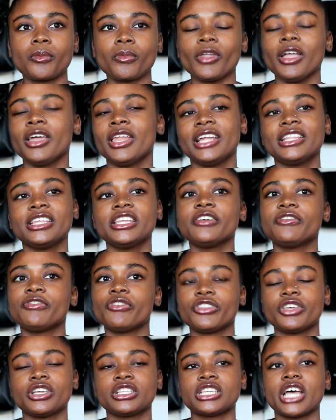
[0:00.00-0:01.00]
And I did it
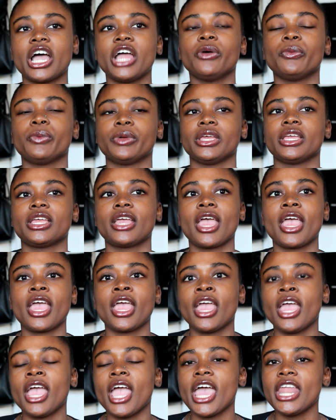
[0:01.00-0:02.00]
for the entire week,
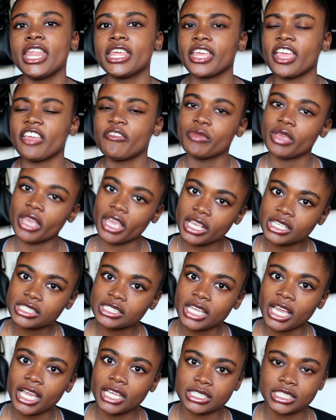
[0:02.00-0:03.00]
and it gave me an
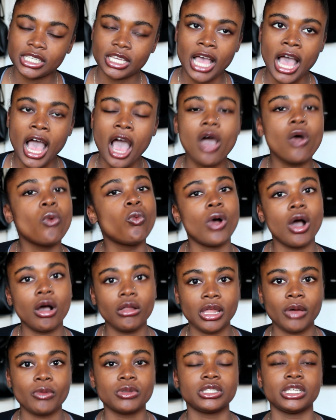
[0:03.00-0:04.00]
insight into how
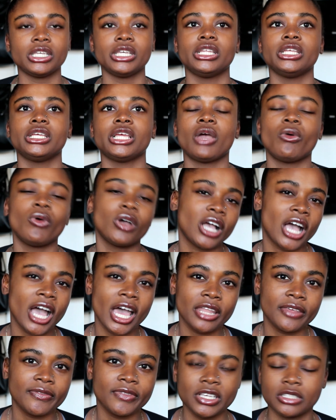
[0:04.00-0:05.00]
well I was eating and what
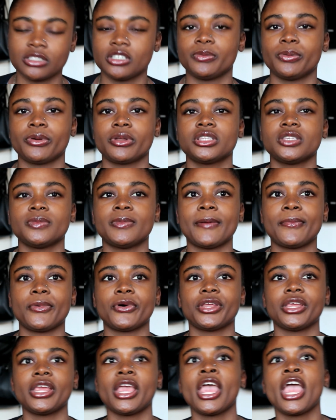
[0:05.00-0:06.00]
kind of things I was putting into my
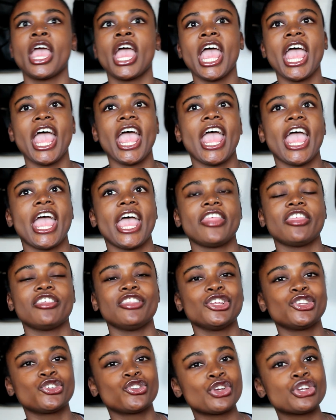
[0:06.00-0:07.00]
body, and the
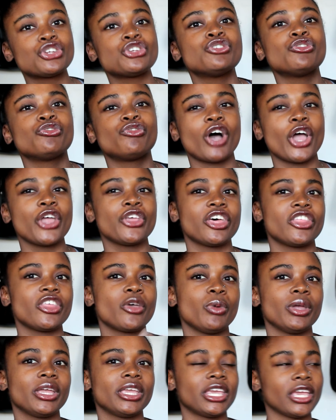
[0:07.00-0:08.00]
nutritional value that
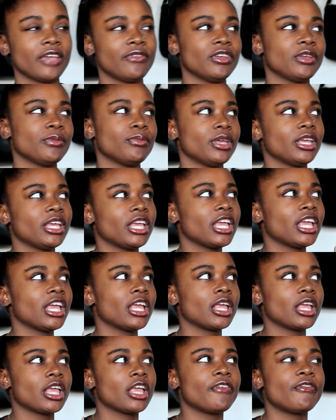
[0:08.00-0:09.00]
they were giving me,
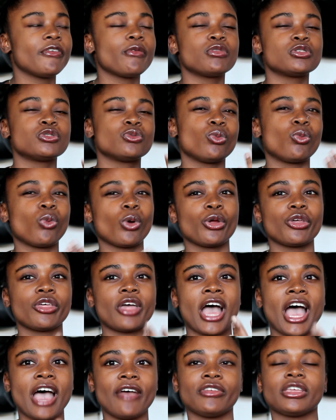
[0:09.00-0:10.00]
if it was worth
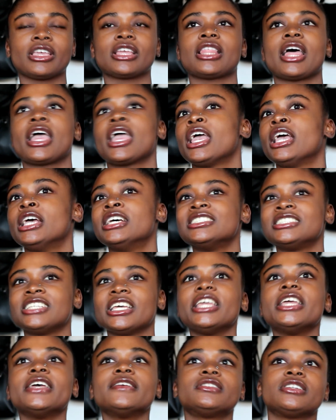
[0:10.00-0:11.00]
having it. Like,
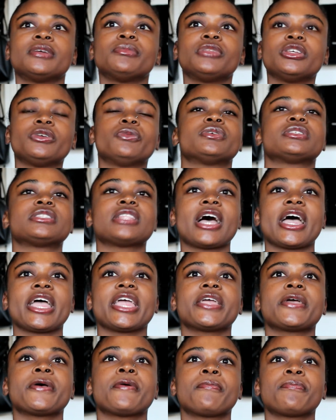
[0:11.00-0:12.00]
say if something was
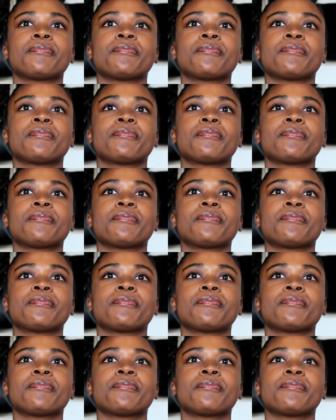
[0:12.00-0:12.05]
like,